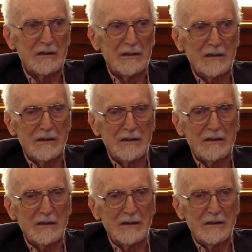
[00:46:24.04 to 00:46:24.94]

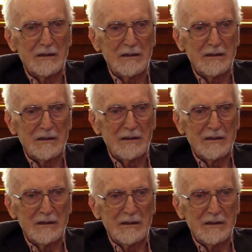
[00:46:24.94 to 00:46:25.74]
(silence)